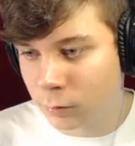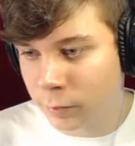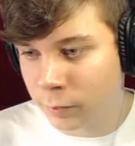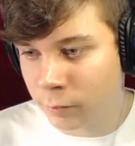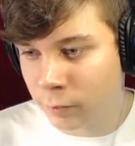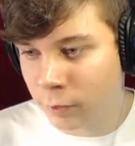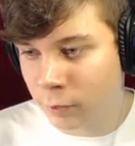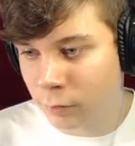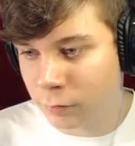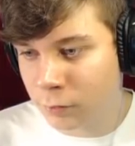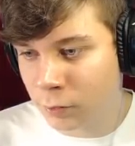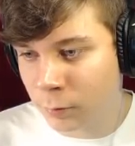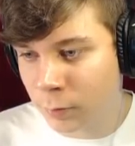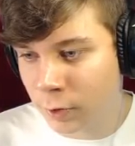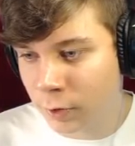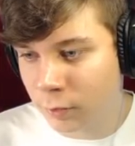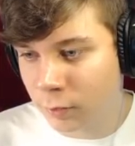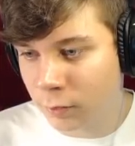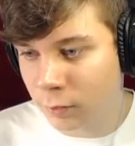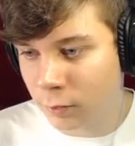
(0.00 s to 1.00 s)
You running off too,
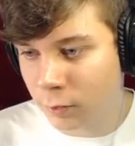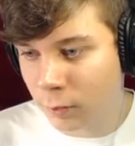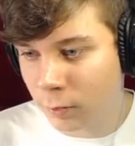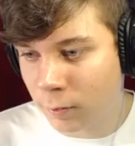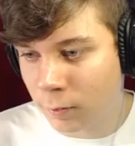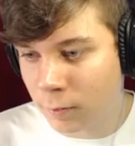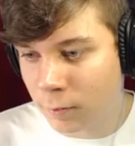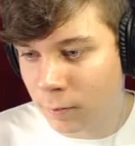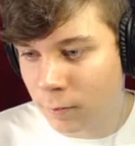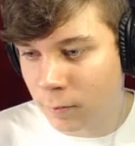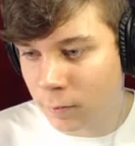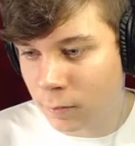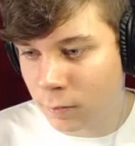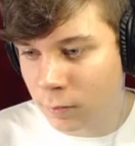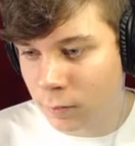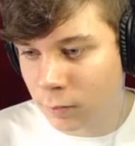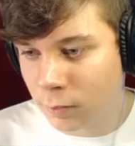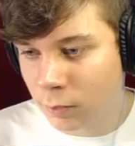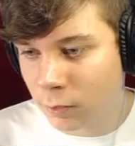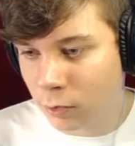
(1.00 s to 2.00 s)
bud?
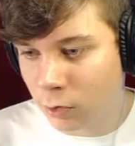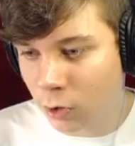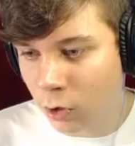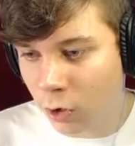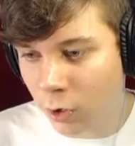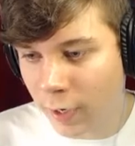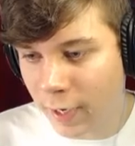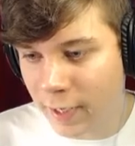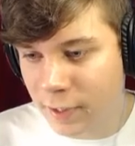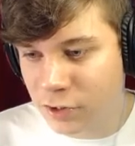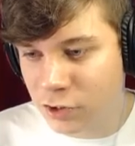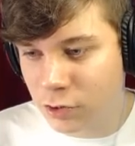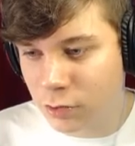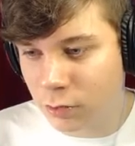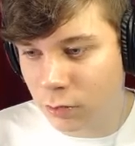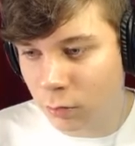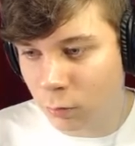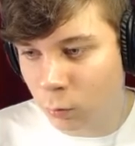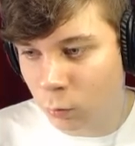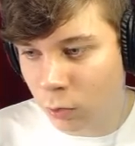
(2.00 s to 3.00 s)
Oh, hedge!
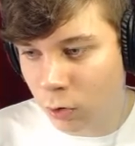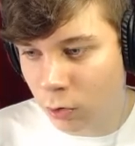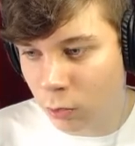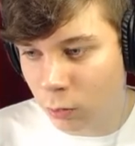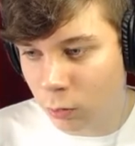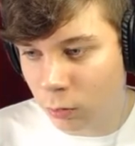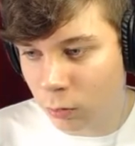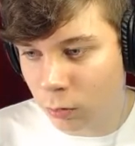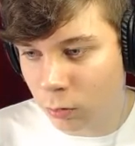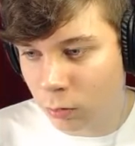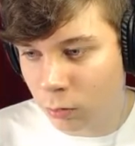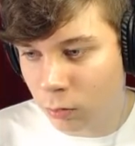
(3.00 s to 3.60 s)
Whoa.